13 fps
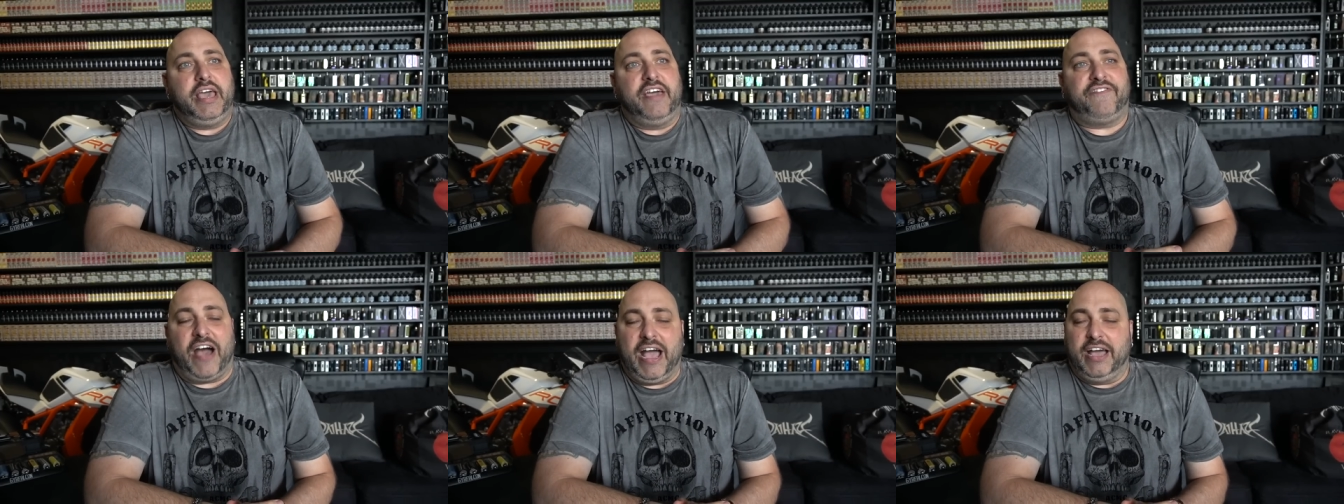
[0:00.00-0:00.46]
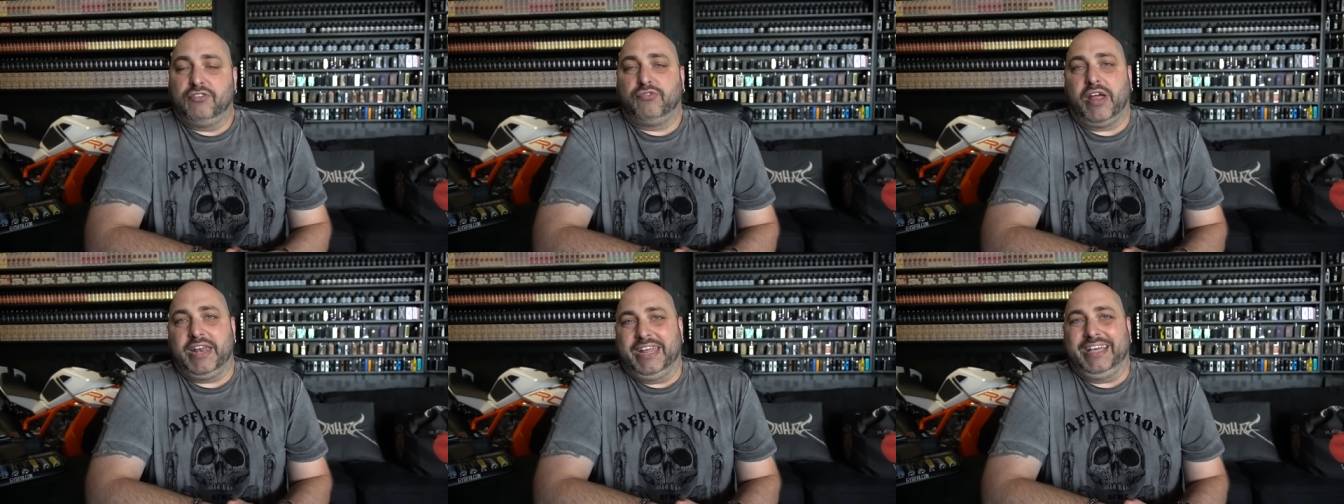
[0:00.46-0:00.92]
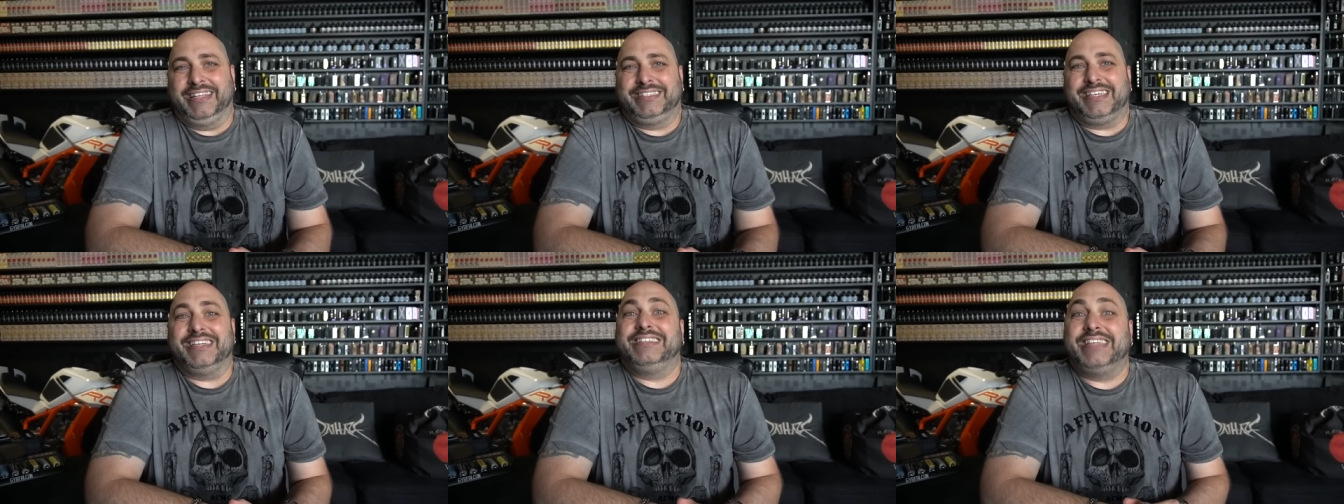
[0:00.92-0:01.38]
If I had to rate it in
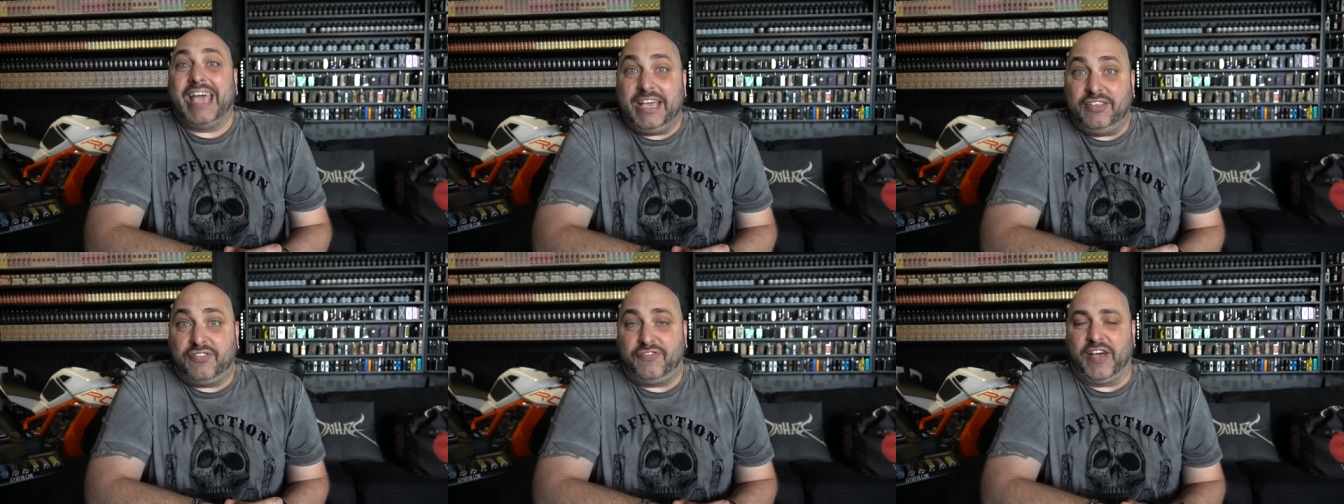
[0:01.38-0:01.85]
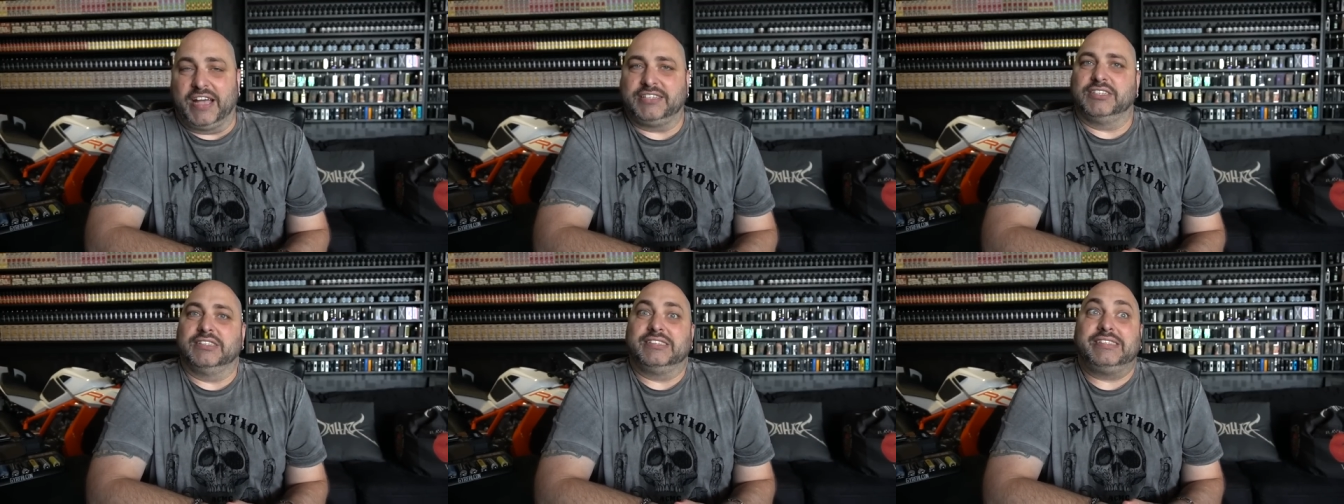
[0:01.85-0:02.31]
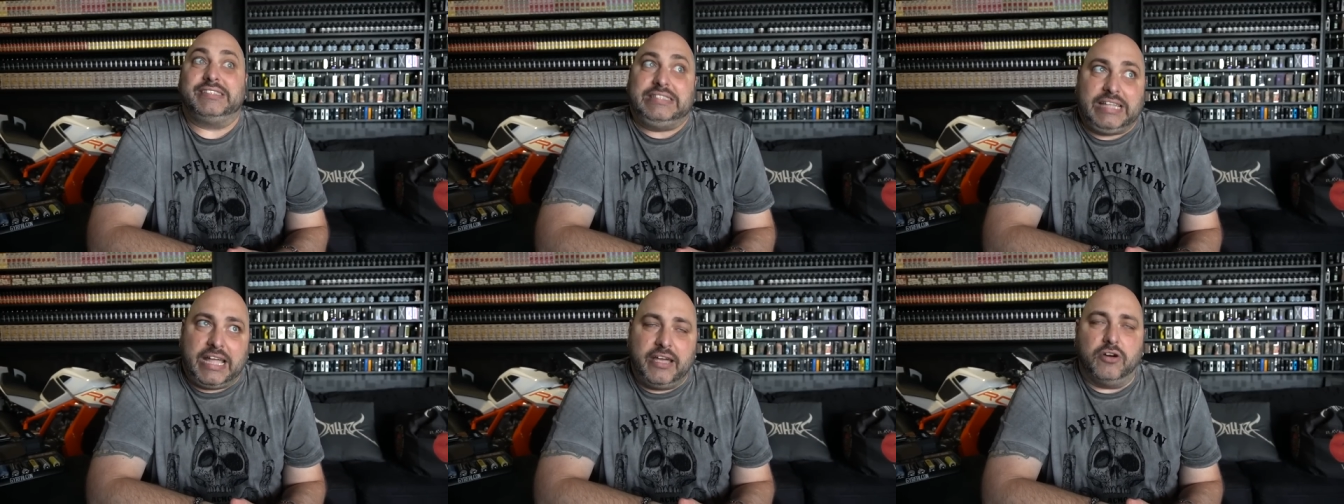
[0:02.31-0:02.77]
today's fashion,
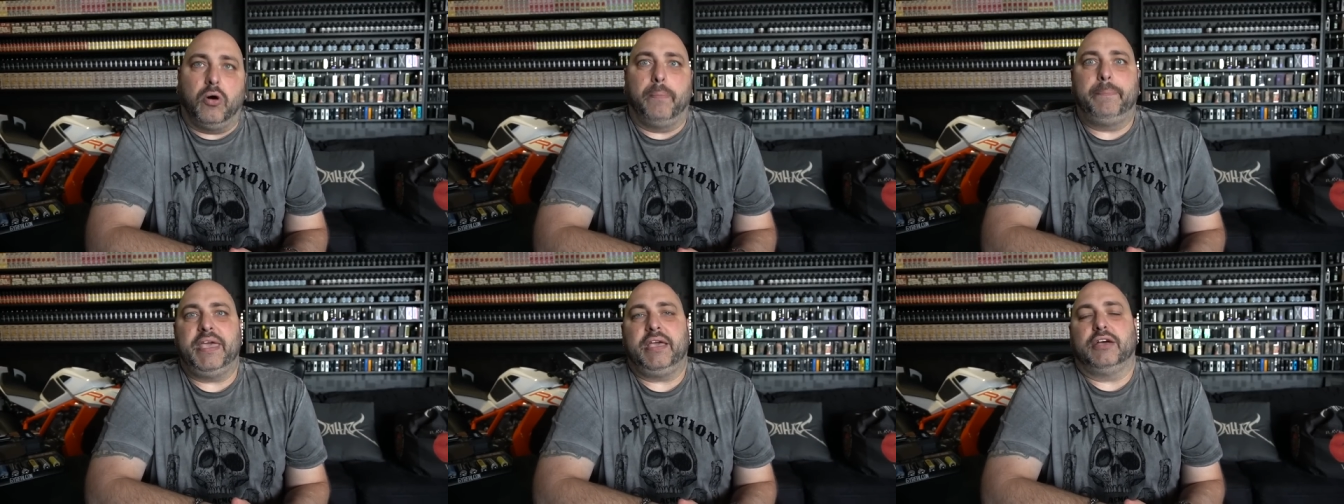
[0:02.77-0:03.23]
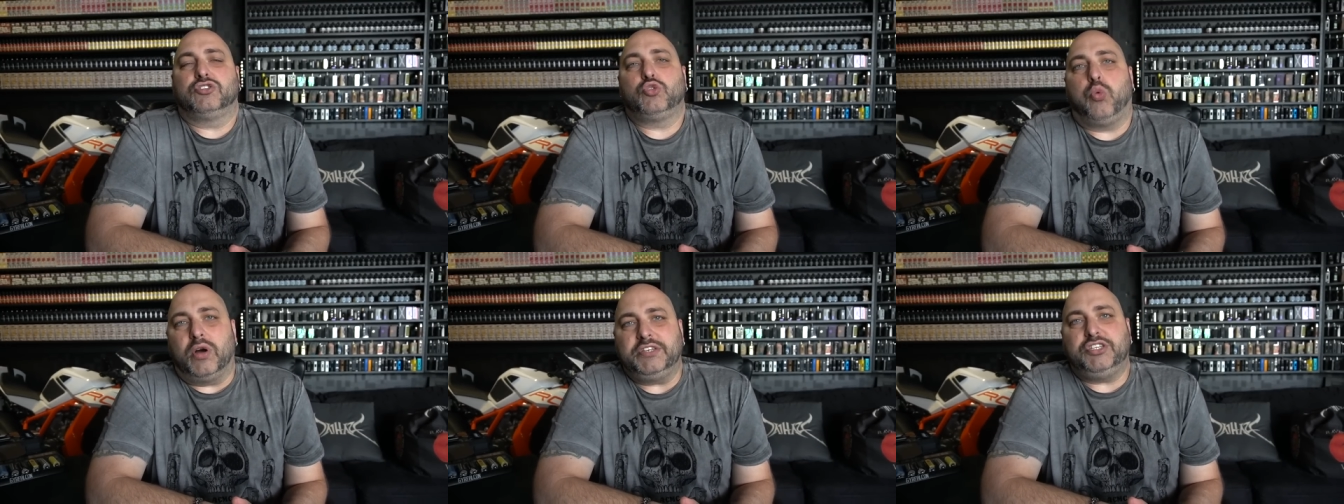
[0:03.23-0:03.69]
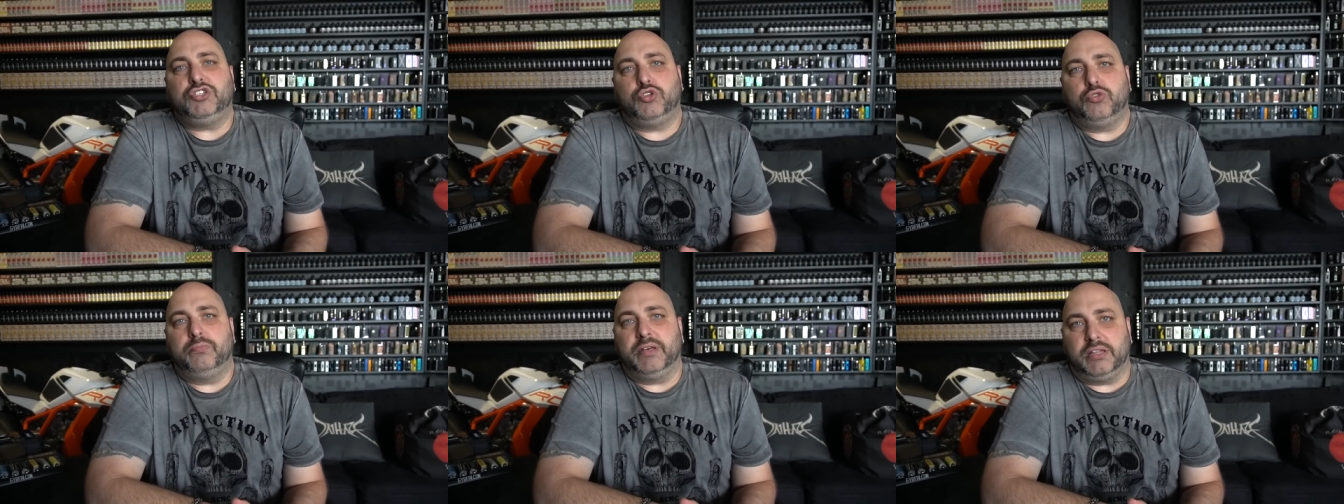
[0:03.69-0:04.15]
still being a
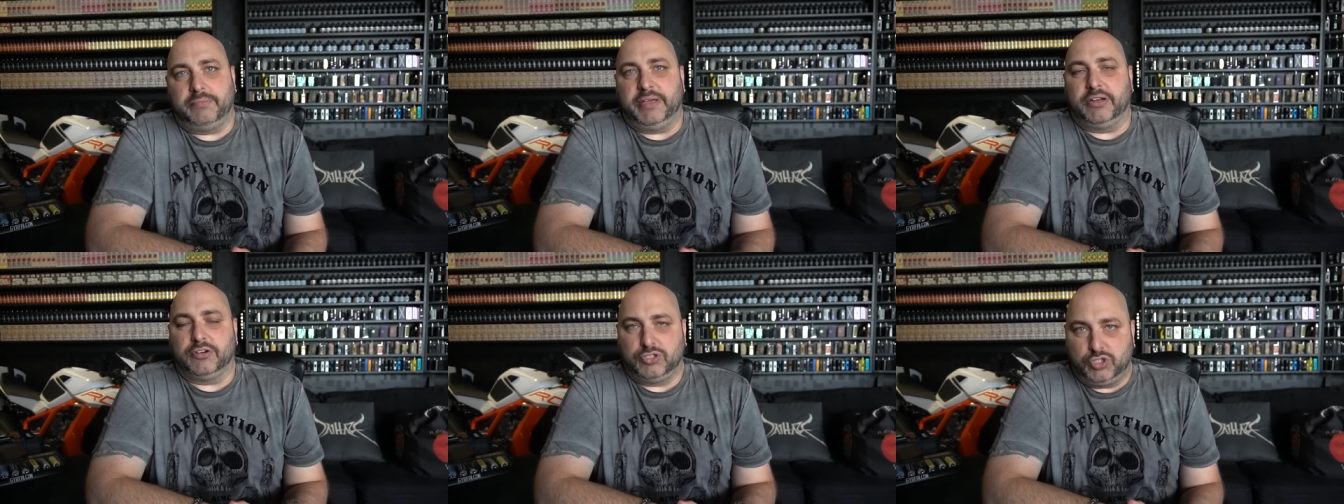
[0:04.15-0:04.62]
22 millimeter